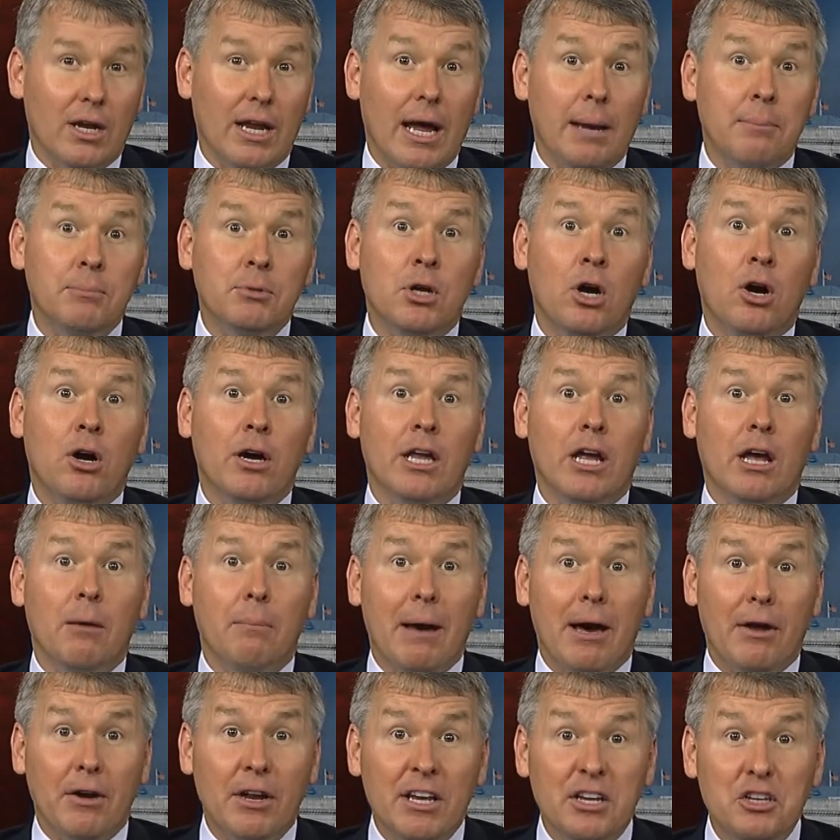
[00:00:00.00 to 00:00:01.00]
I'm talking
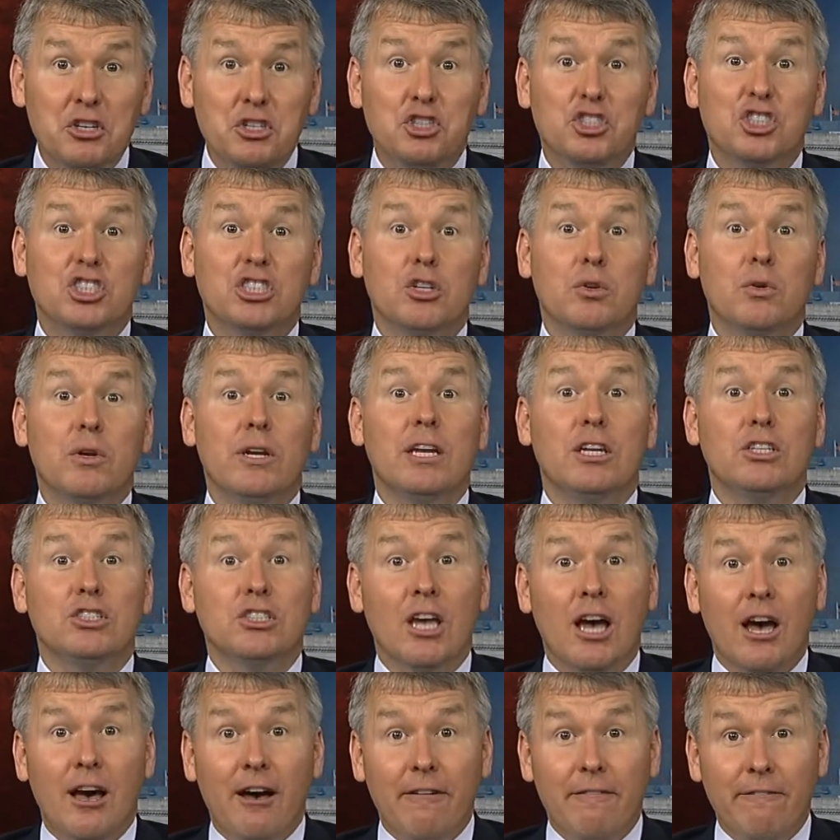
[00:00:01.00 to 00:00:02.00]
about serious,
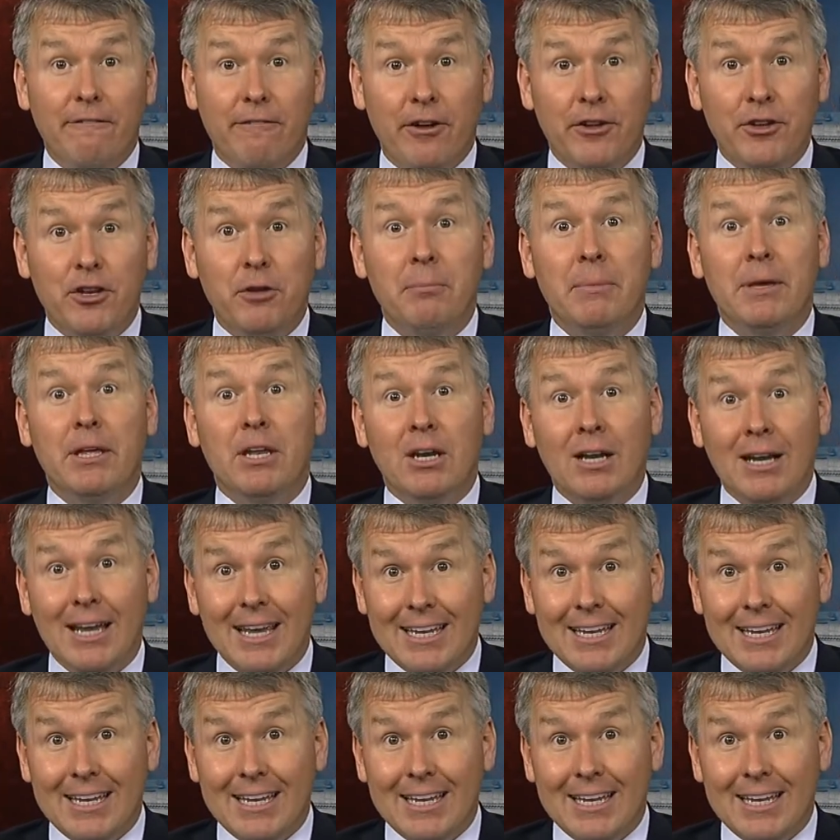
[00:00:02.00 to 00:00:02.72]
fundamental,